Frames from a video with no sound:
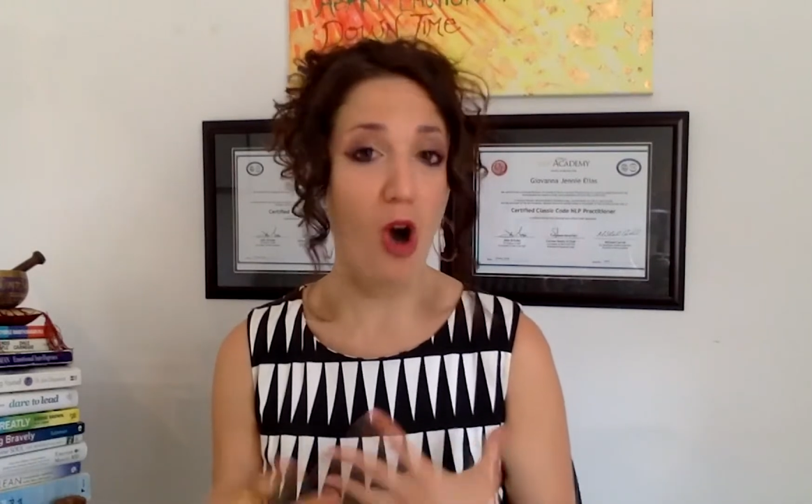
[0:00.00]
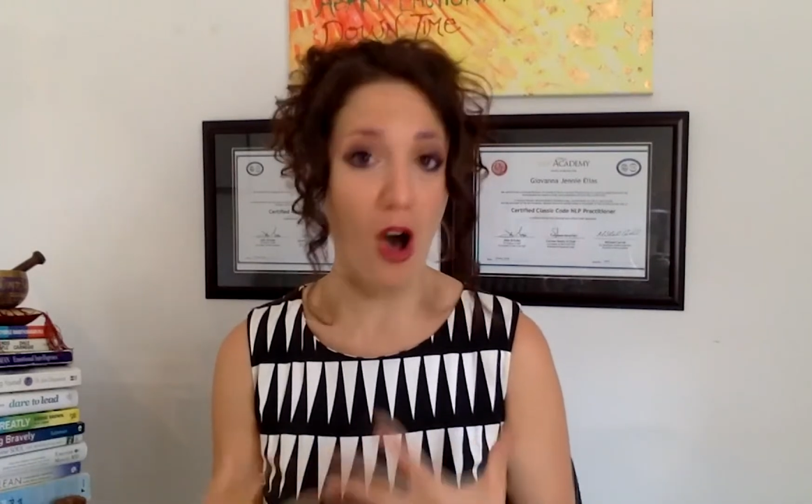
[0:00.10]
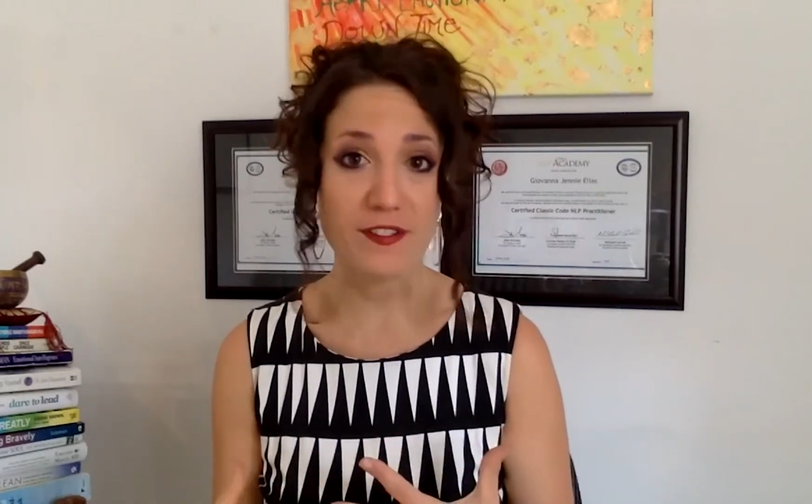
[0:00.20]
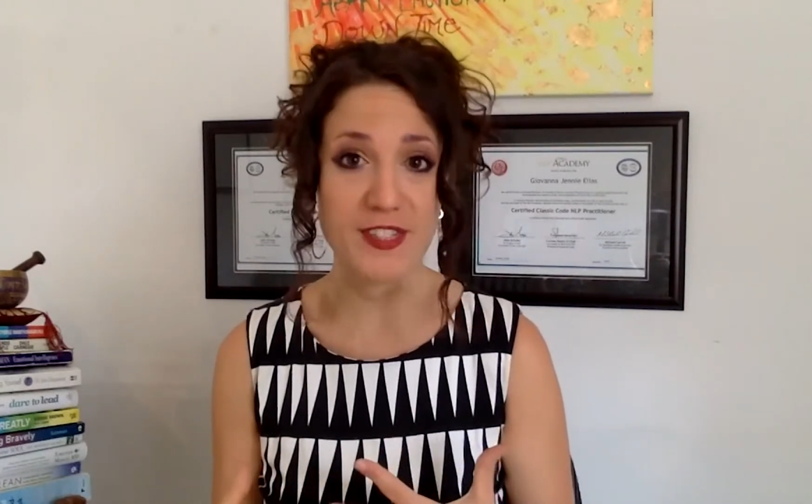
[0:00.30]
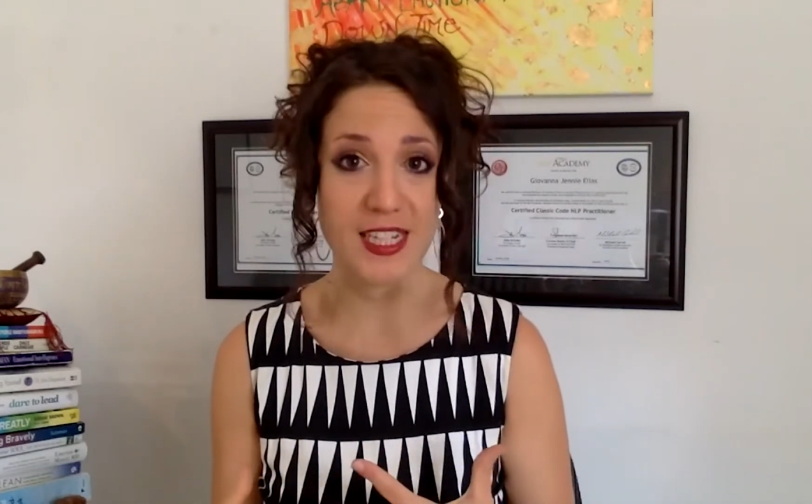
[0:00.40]

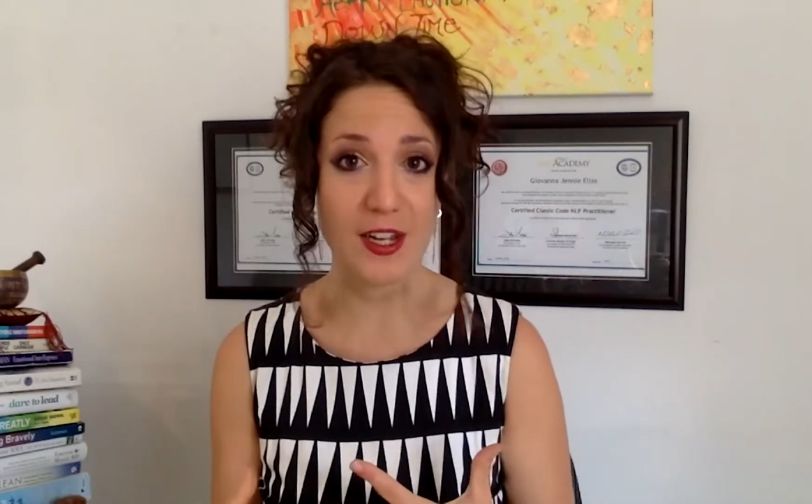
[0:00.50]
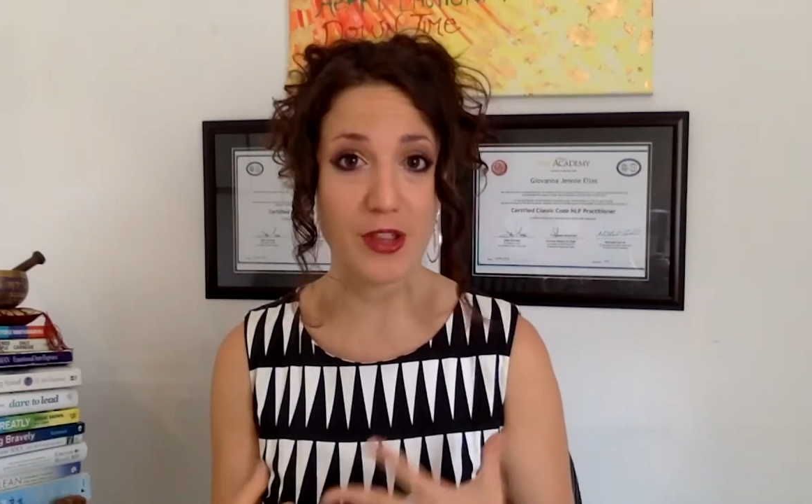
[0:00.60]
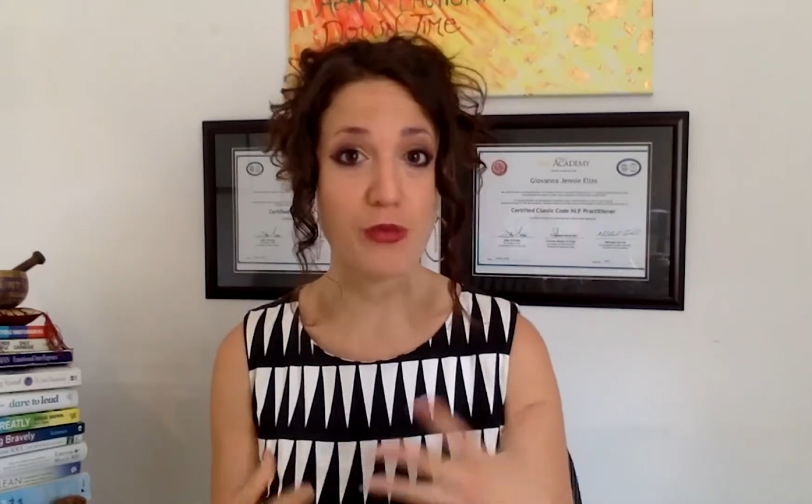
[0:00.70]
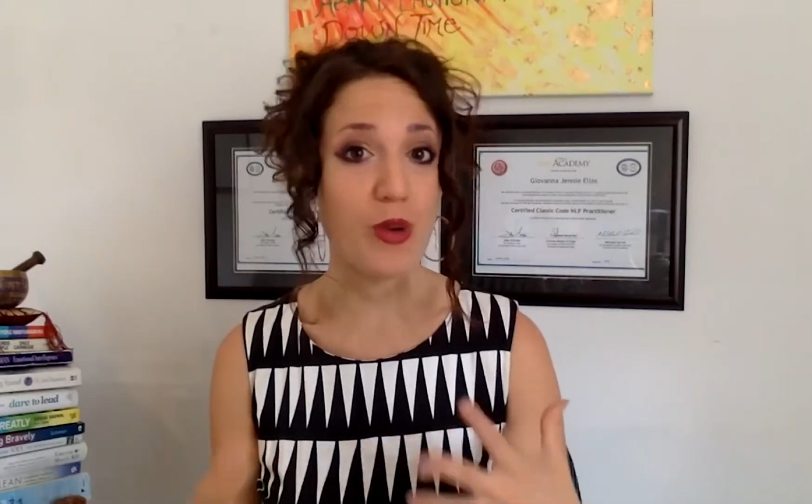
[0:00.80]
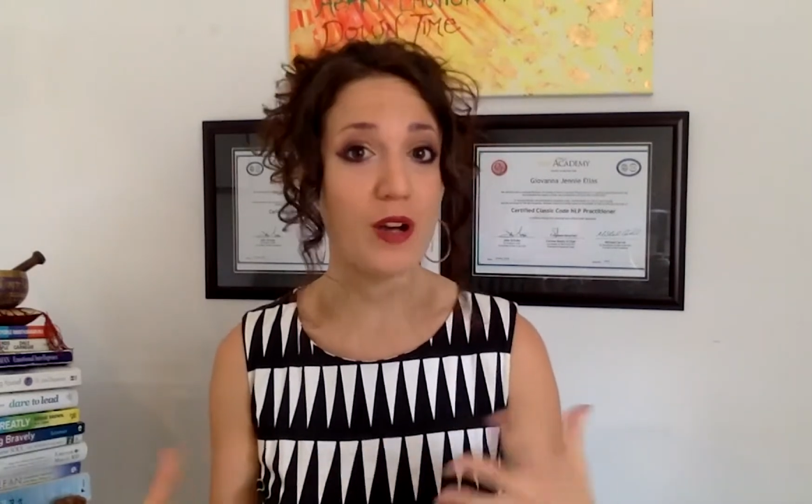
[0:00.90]

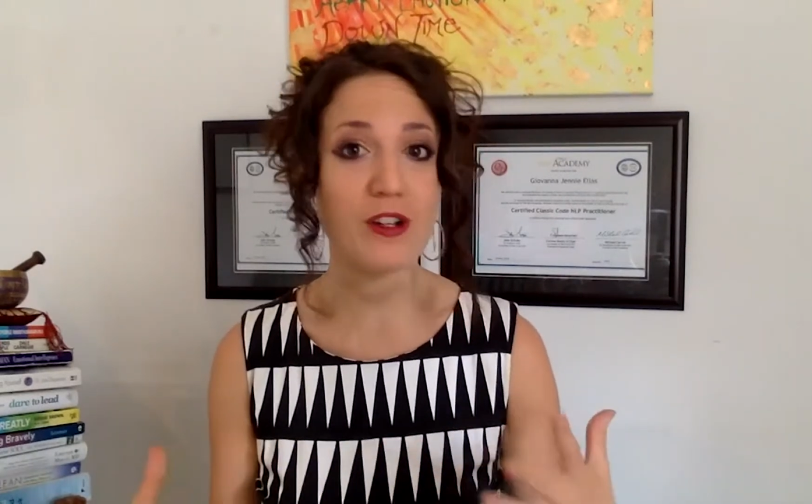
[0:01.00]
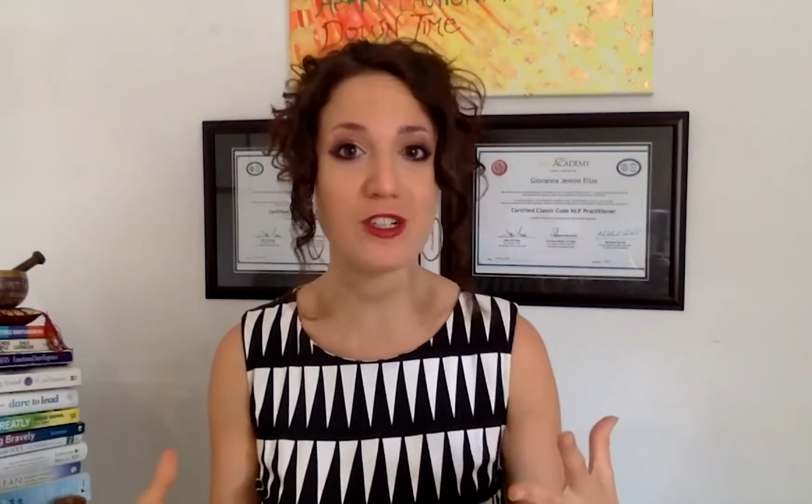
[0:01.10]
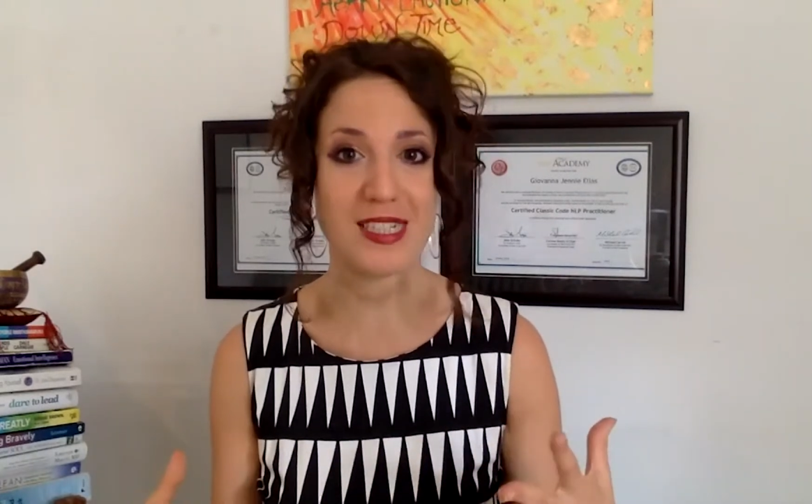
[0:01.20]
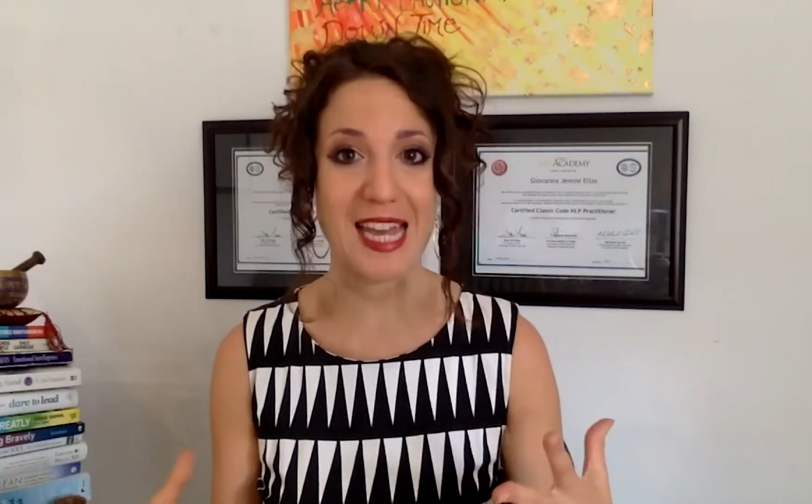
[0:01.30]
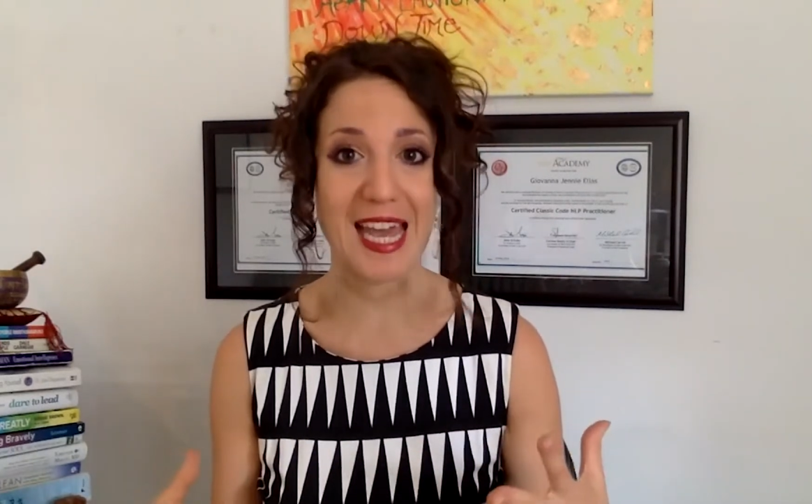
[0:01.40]
often throughout
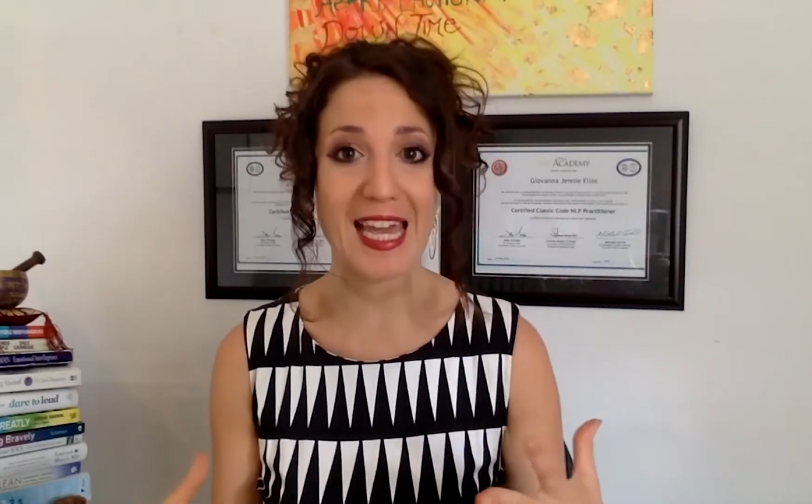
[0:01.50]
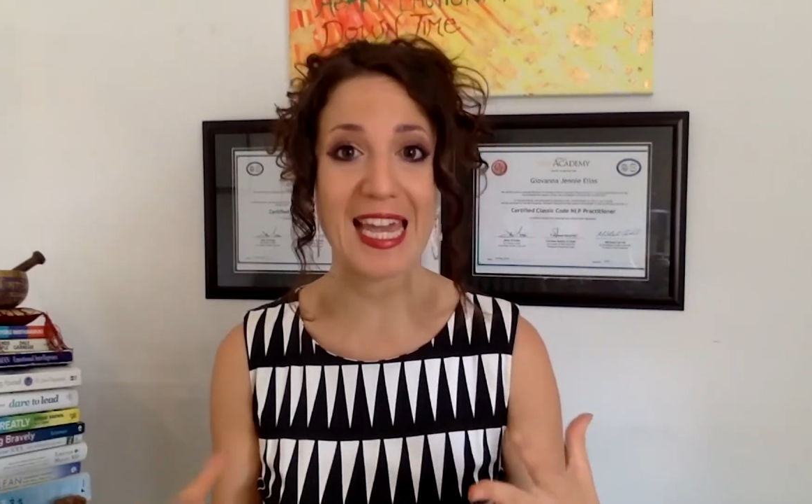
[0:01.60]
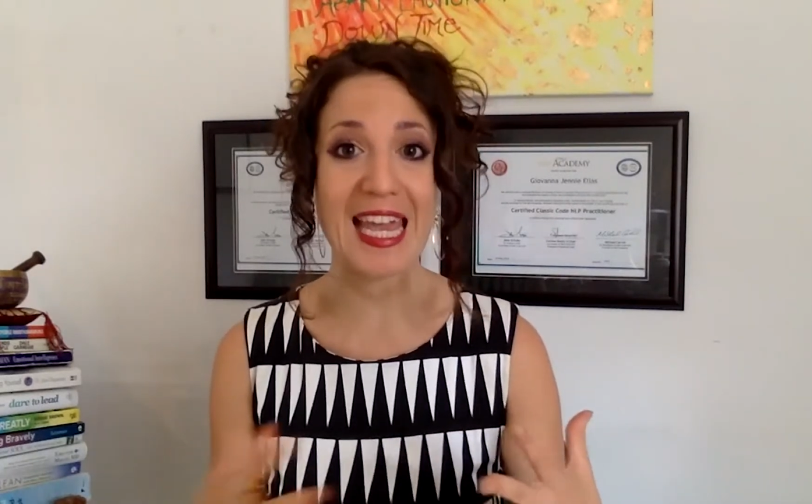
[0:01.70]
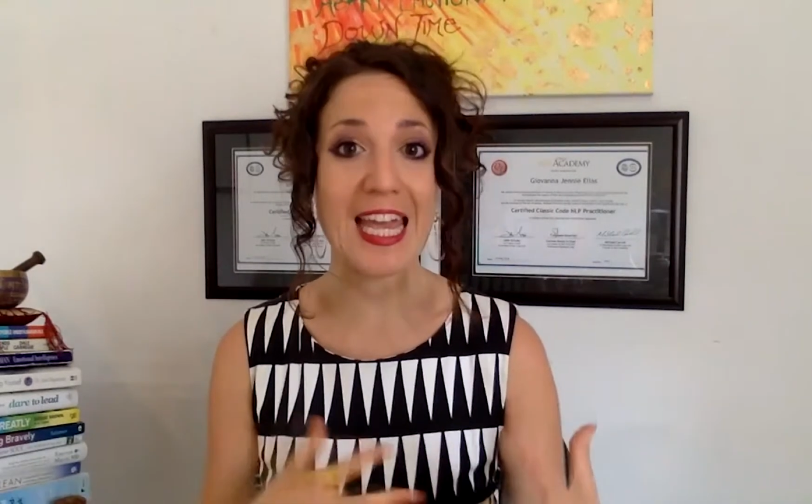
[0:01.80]
our day